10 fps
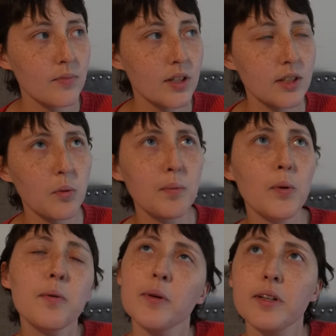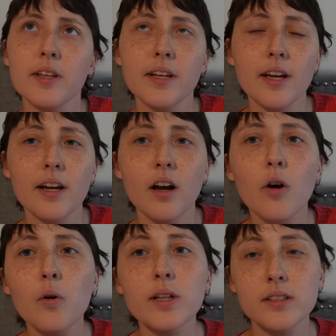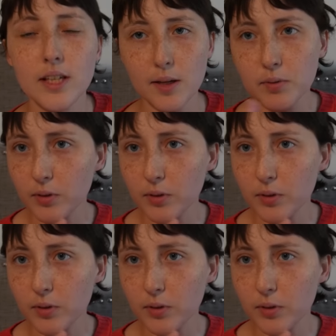because at one point we were thinking, oh, let's keep